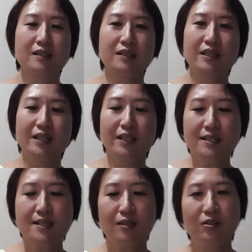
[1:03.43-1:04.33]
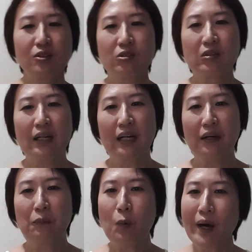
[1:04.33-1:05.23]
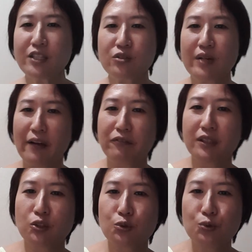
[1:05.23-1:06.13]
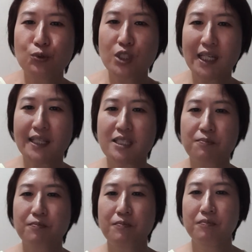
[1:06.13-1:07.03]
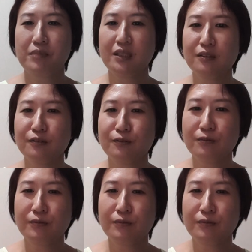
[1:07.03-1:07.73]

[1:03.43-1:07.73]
Okay, so once you have the two charts being